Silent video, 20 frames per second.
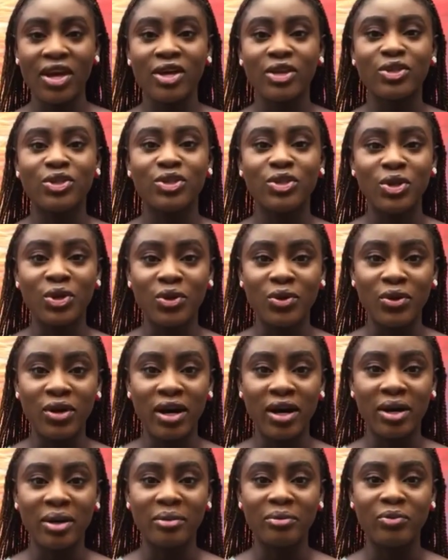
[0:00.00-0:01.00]
So
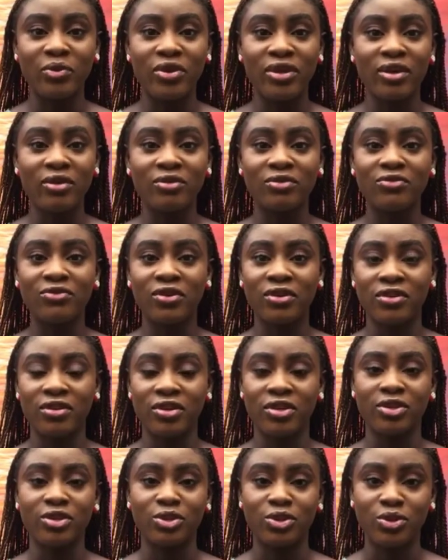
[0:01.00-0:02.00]
um, without
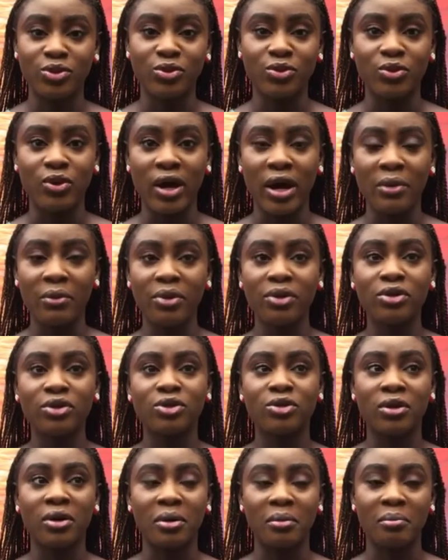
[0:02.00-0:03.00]
further ado, I want to
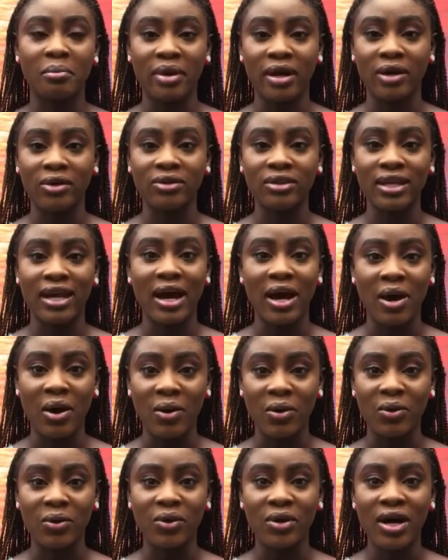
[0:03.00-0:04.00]
talk about
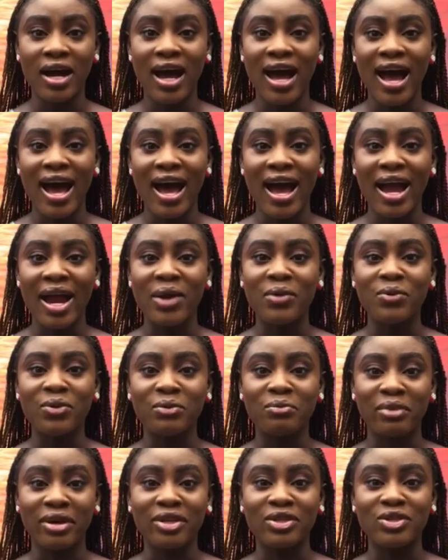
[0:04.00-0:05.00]
how I
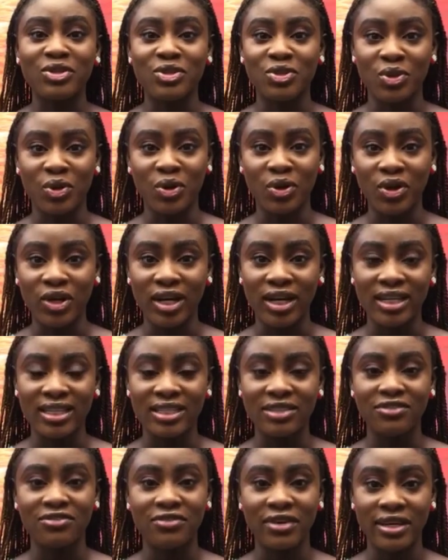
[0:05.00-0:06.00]
wrote my song
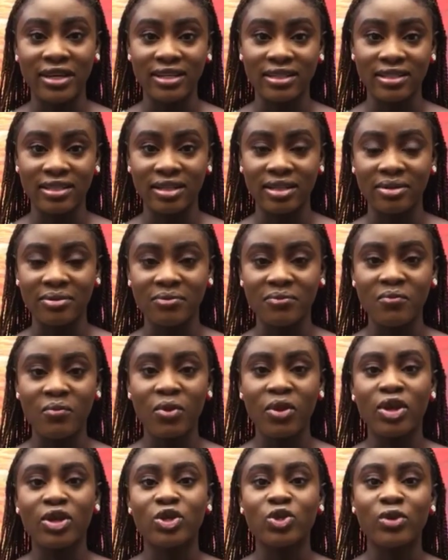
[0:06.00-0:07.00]
Defender.
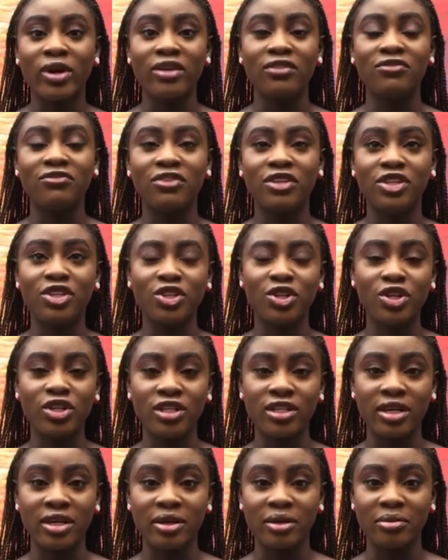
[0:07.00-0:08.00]
So I
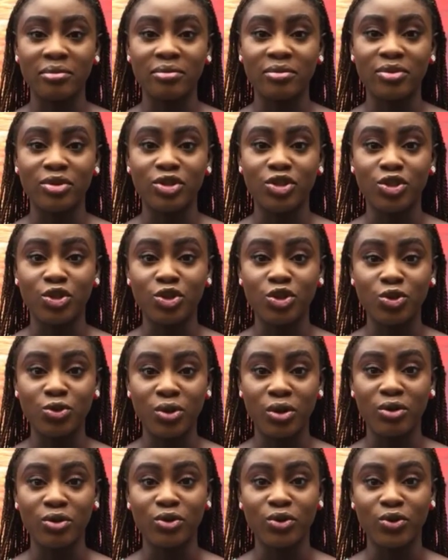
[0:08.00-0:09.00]
featured um, Joshua
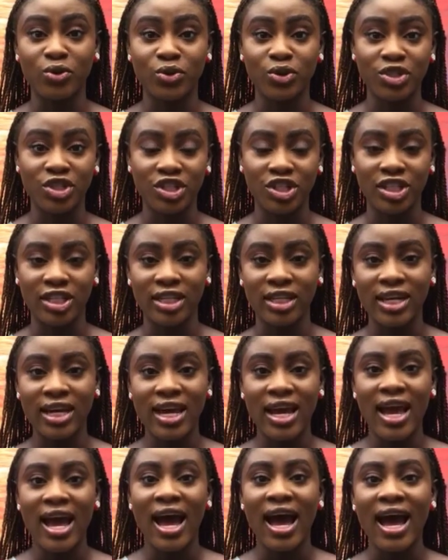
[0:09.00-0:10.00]
Oguchi
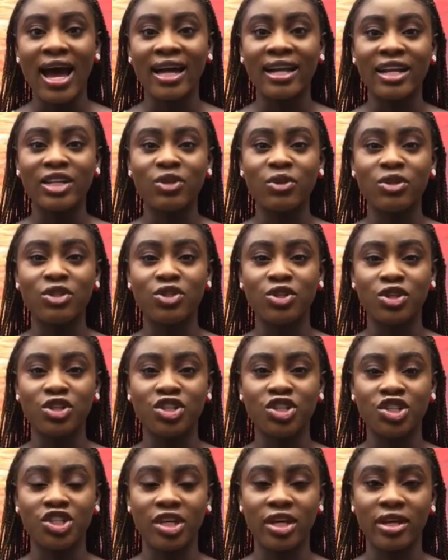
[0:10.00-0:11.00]
and I just want to just
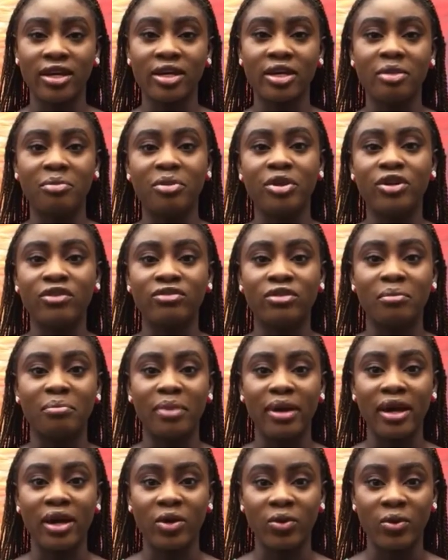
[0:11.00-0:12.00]
share a bit of the
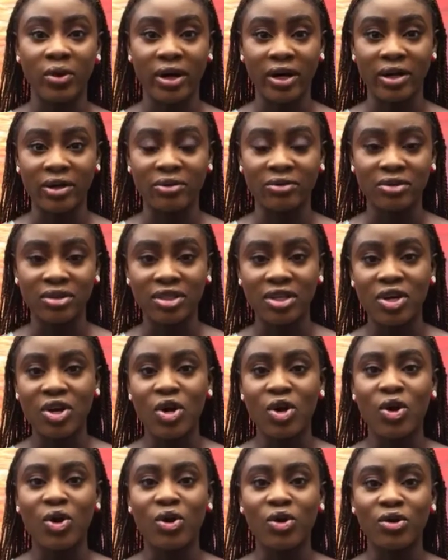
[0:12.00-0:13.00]
background
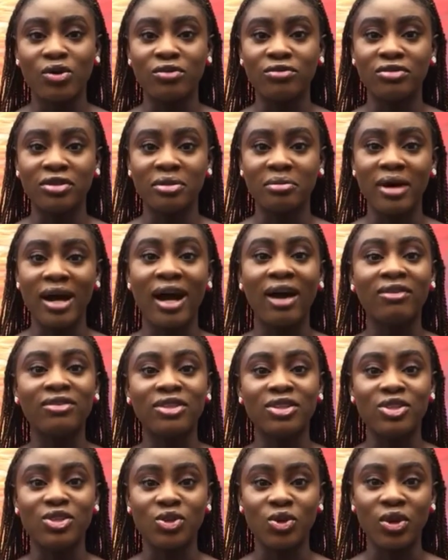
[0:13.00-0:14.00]
of um, how
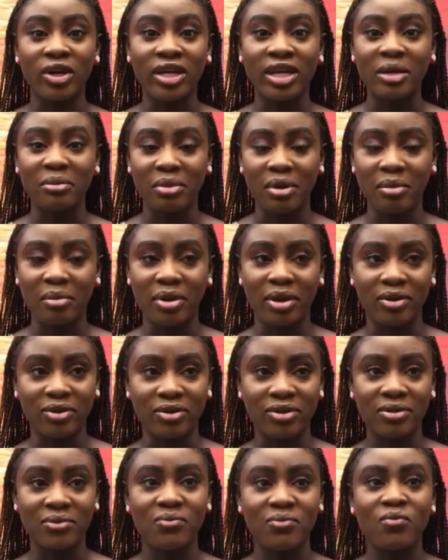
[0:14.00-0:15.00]
the song came
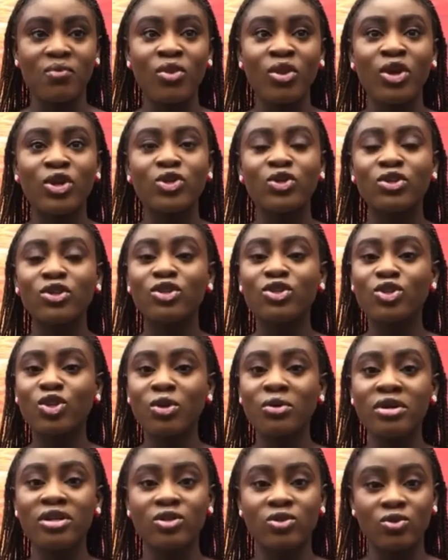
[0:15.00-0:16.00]
about. So the
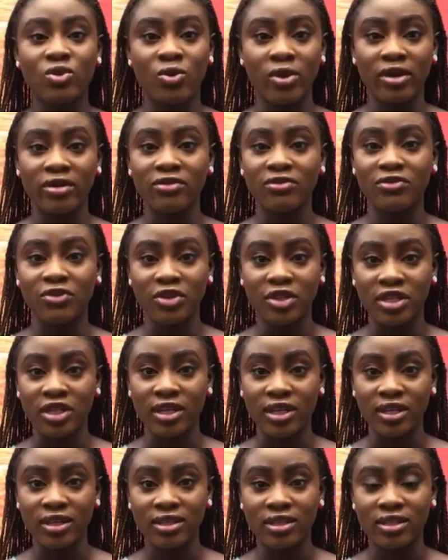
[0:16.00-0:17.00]
story is quite funny,
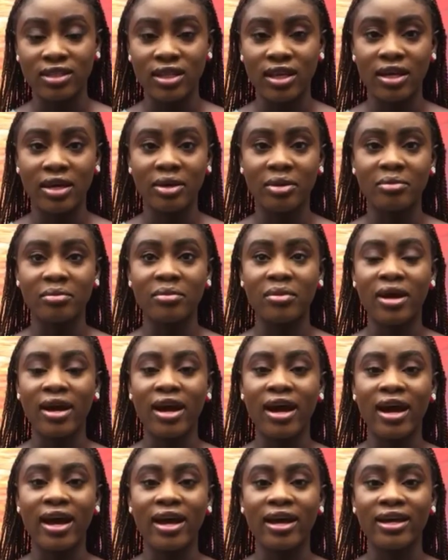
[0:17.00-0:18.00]
yes. Um,
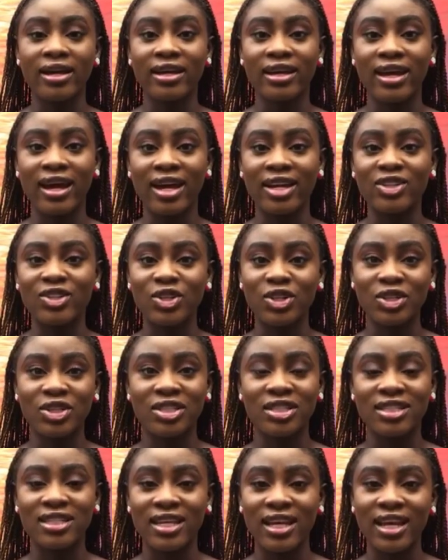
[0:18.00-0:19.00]
I had
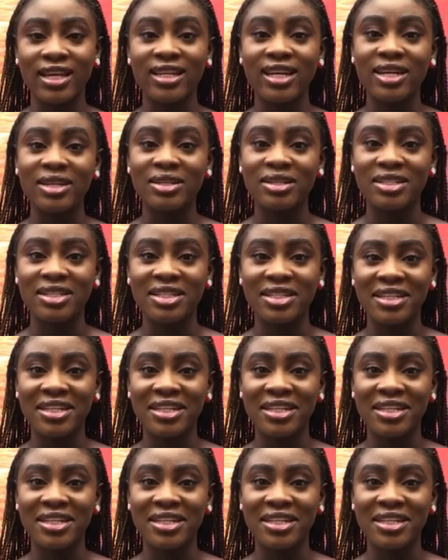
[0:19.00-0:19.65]
just ended